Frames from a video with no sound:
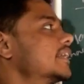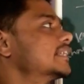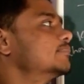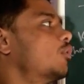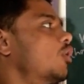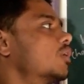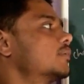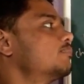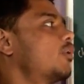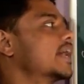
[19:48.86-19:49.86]
is more,
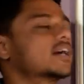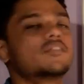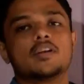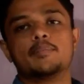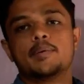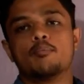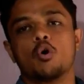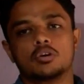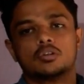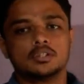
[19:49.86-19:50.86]
bond angle will be
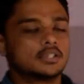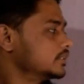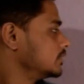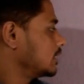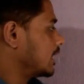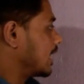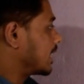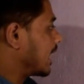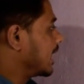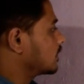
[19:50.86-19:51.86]
more. And
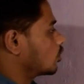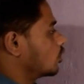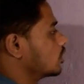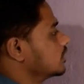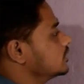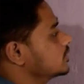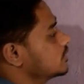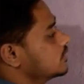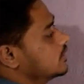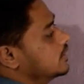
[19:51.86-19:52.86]
I told
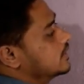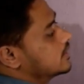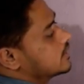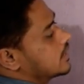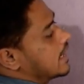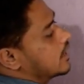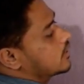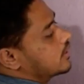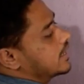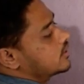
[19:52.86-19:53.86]

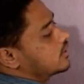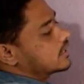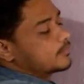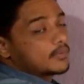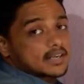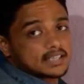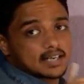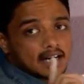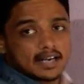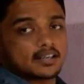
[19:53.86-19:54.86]
electronegative atom are there,
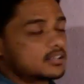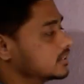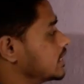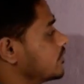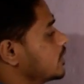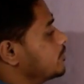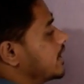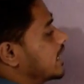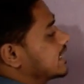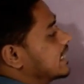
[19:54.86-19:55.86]
right? they will be
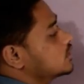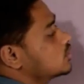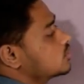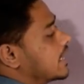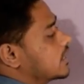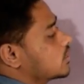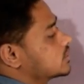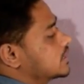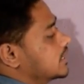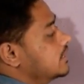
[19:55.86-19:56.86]
attached to
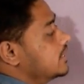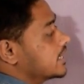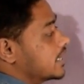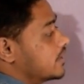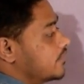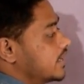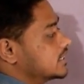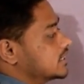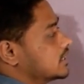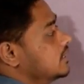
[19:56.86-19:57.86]
nitrogen, in
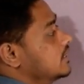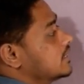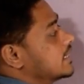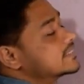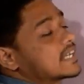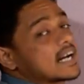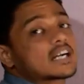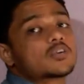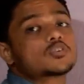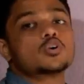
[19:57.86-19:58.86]
which s
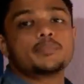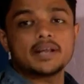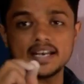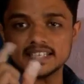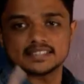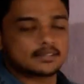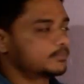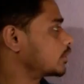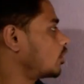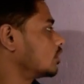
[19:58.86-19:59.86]
character should be less,
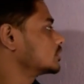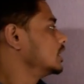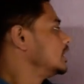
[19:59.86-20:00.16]
because